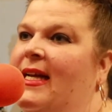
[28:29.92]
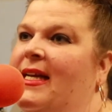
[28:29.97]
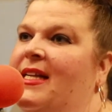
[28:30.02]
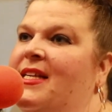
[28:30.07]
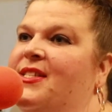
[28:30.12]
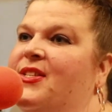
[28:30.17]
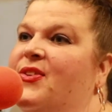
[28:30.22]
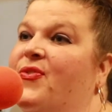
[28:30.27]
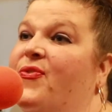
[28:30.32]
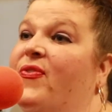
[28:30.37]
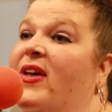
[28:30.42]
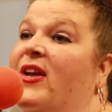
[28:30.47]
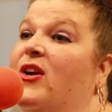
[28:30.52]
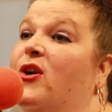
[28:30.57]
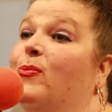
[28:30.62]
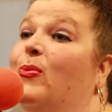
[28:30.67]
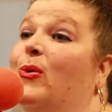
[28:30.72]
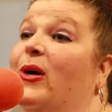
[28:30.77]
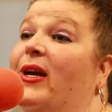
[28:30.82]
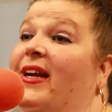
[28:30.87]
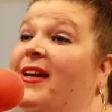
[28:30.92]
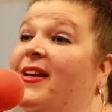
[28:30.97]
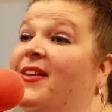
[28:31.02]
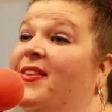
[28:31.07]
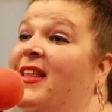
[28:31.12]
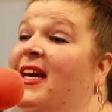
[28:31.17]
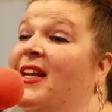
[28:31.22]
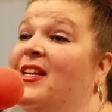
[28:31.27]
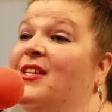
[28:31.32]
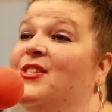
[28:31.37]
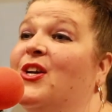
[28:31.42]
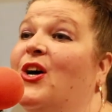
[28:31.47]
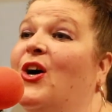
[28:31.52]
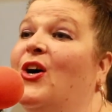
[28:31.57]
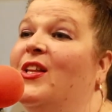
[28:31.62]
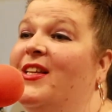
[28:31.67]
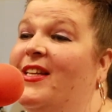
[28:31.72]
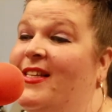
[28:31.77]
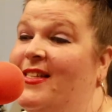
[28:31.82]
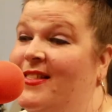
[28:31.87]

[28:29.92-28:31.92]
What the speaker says: it is a finger prick. That is all it is.